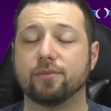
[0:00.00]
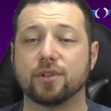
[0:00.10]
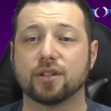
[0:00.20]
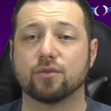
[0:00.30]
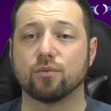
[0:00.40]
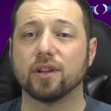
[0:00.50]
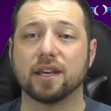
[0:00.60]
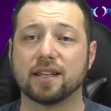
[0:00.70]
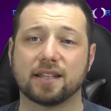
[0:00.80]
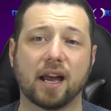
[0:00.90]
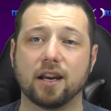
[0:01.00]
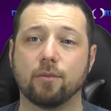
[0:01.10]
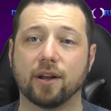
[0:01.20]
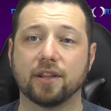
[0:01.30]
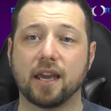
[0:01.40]
just really excited
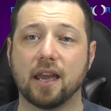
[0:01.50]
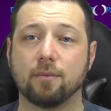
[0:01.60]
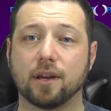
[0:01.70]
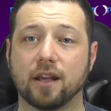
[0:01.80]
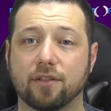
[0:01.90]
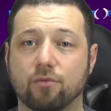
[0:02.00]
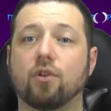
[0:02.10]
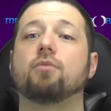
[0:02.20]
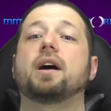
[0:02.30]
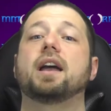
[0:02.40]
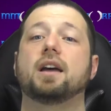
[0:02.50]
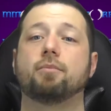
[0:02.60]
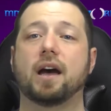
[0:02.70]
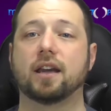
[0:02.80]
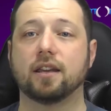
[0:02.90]
about the game and I throw my
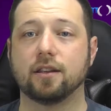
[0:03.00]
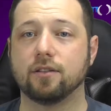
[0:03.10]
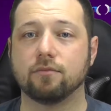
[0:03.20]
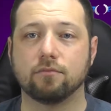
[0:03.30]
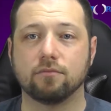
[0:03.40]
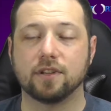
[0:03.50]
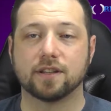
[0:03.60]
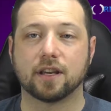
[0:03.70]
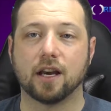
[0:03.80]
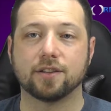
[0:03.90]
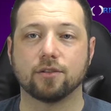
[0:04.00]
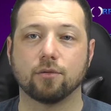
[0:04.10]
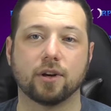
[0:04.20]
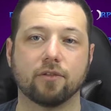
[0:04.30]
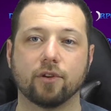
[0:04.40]
head back in disgust
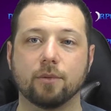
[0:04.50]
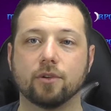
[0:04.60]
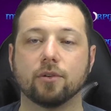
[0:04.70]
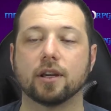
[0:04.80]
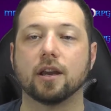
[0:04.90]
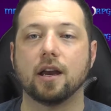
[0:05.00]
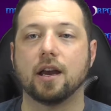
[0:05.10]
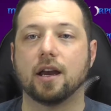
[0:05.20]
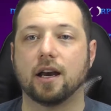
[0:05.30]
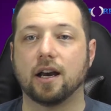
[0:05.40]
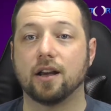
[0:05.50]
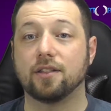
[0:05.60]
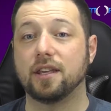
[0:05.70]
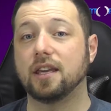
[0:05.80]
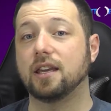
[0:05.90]
or whatever I'm doing,
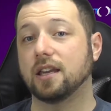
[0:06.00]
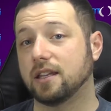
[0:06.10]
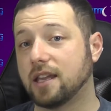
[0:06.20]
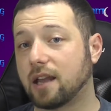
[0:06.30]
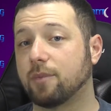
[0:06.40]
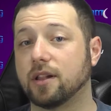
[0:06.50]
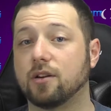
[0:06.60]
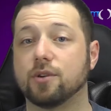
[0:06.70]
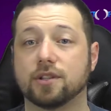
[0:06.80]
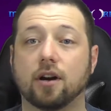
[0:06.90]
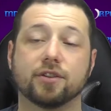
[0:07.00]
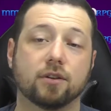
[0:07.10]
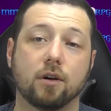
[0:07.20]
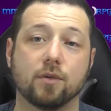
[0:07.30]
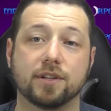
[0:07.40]
the neck pillow is
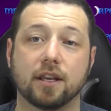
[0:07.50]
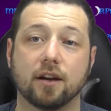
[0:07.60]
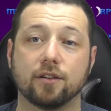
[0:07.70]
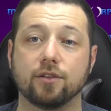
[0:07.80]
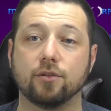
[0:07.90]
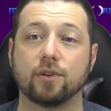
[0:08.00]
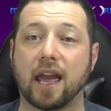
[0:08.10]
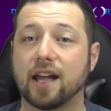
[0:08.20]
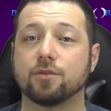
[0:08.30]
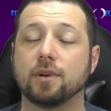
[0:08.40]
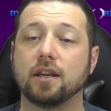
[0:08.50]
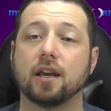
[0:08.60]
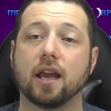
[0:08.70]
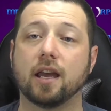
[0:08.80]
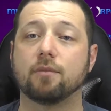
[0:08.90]
also always there to catch
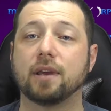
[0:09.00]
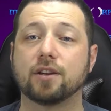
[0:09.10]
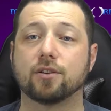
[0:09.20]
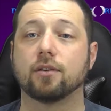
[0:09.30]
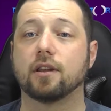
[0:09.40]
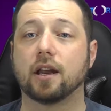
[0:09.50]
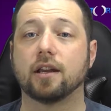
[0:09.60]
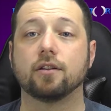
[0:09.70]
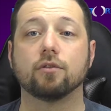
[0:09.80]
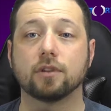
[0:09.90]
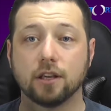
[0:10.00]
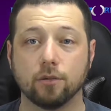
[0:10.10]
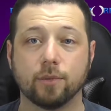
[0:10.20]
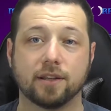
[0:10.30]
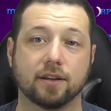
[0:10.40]
me and make sure that I don't
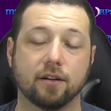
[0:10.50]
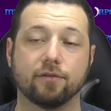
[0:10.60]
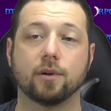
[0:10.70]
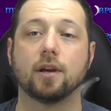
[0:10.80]
kill myself.